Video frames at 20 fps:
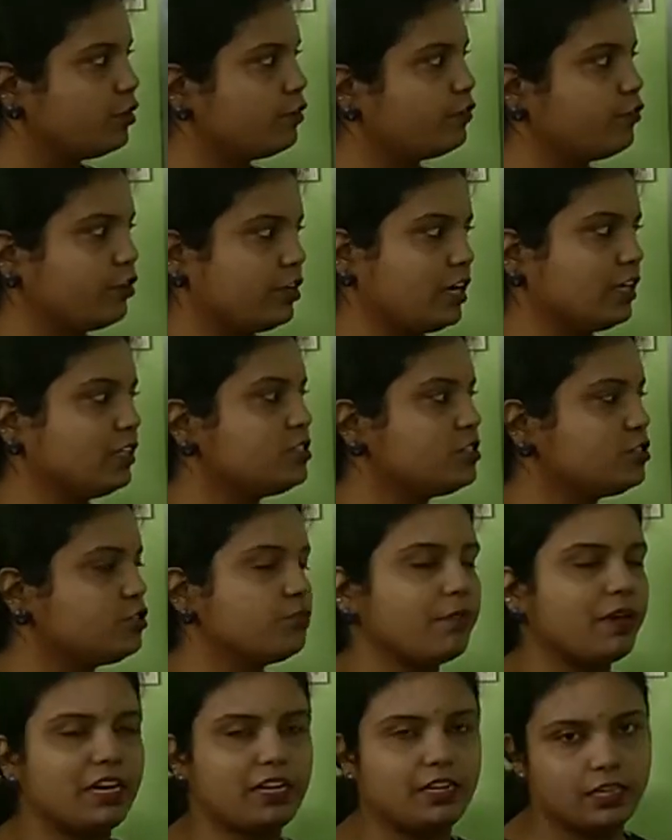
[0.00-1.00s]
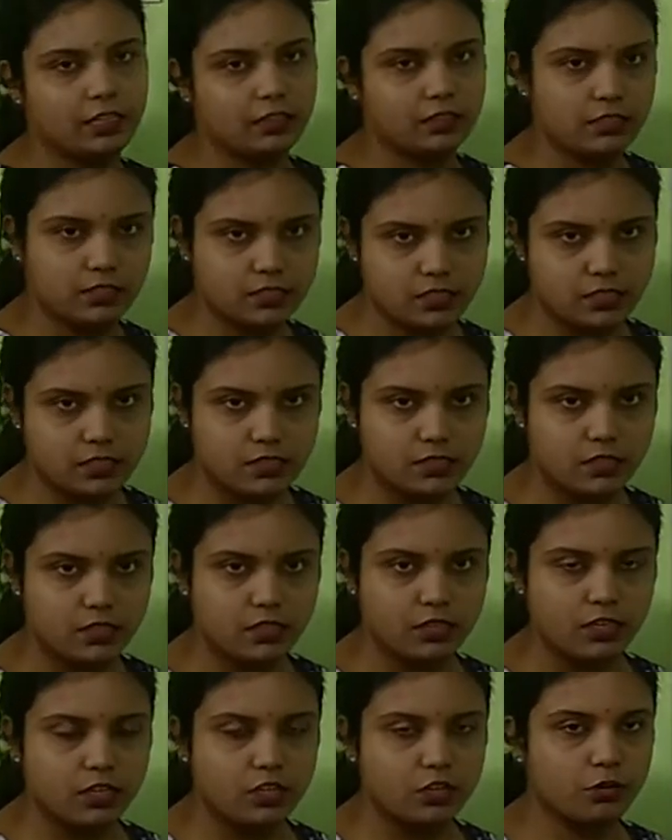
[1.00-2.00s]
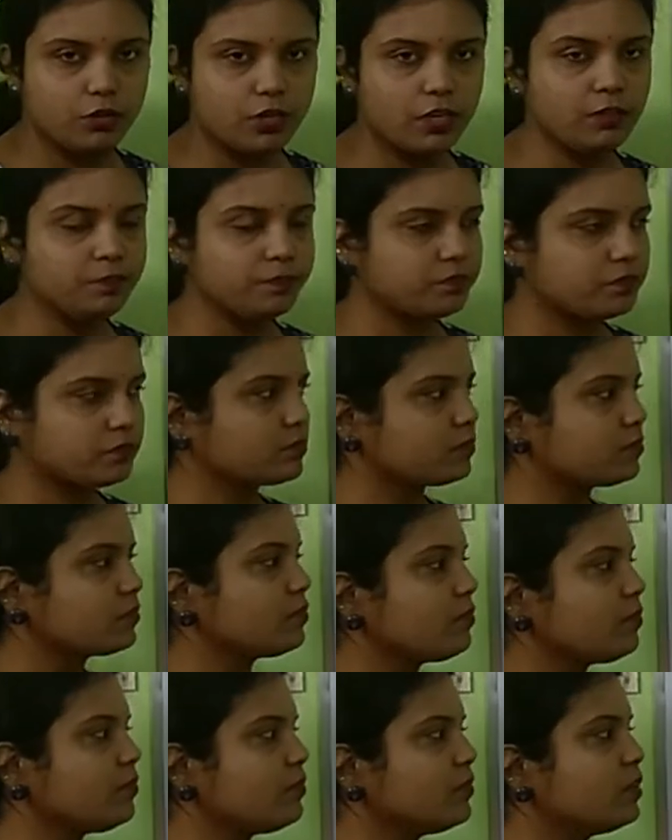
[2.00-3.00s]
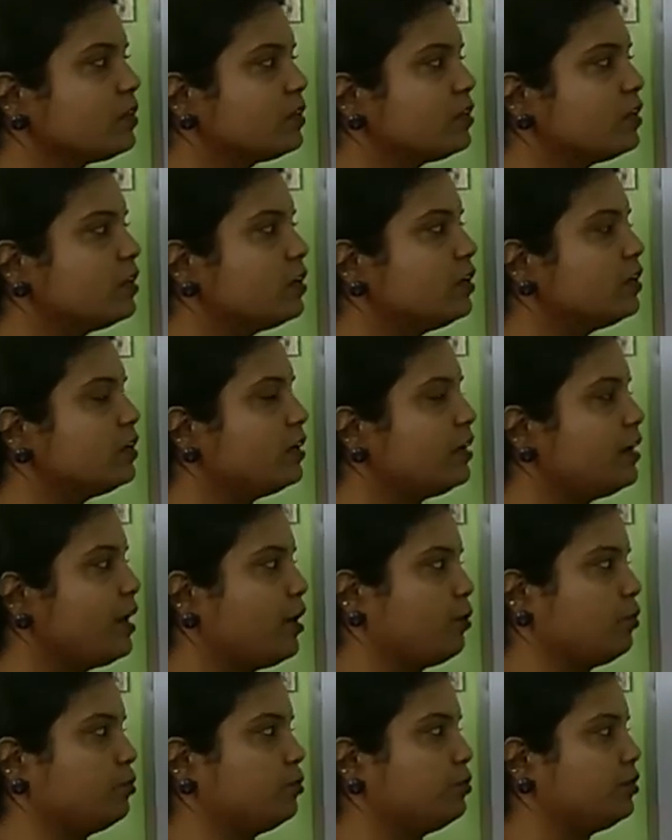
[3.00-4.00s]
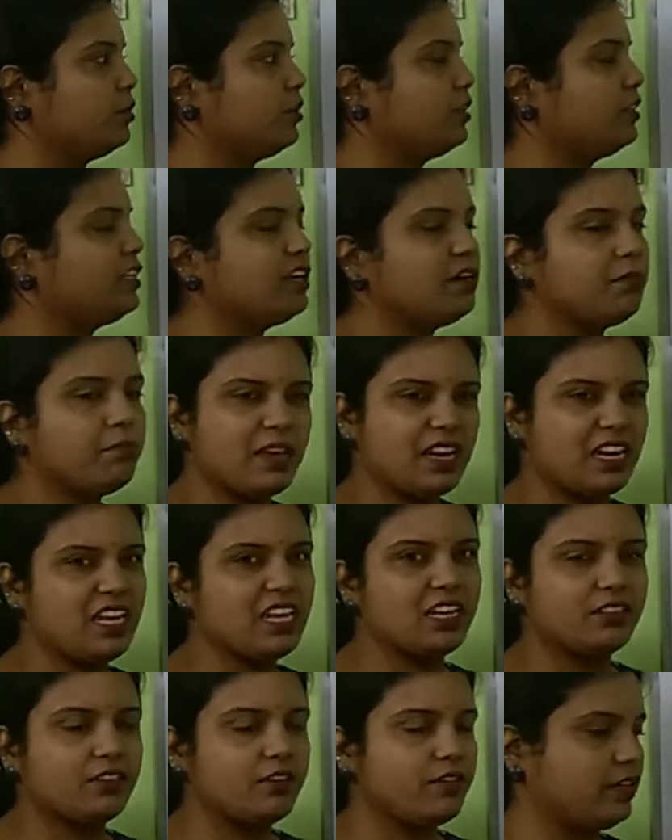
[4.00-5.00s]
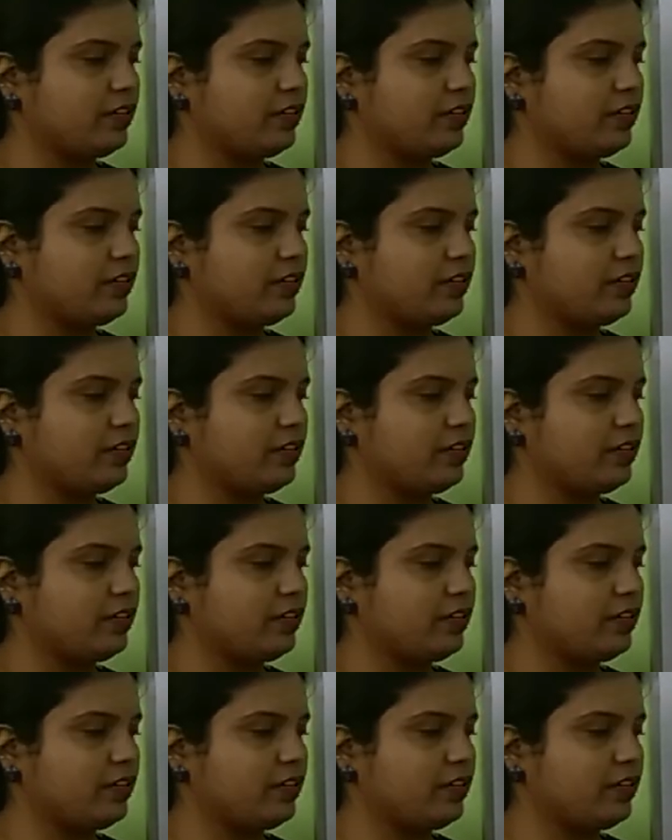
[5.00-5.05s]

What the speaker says: for us to maintain this. Okay. Now there are many other